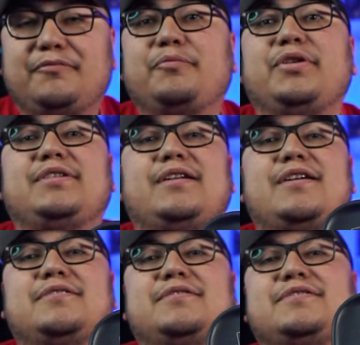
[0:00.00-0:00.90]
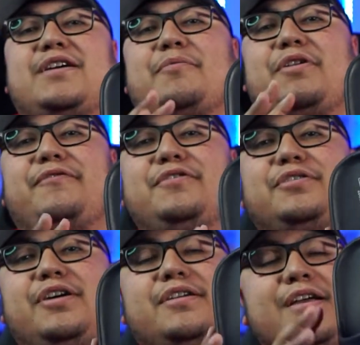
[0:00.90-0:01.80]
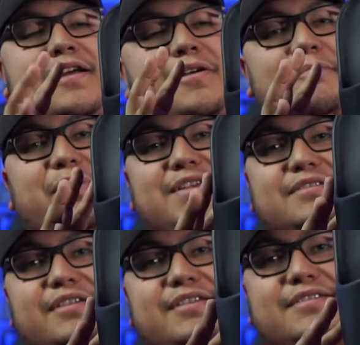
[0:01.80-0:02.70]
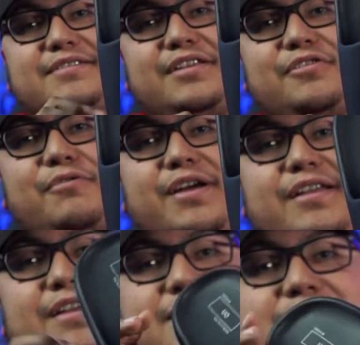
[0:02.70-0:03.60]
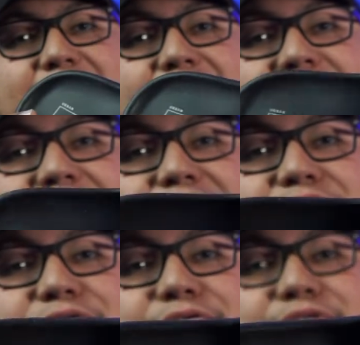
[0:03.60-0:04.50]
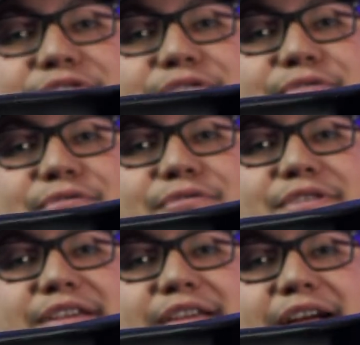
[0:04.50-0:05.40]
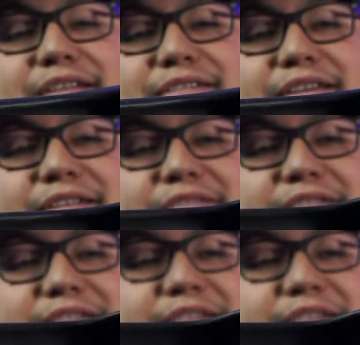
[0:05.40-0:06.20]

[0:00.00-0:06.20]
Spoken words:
put that down to the side. But if you look, basically the silhouette is identical to the Adidas Yeezy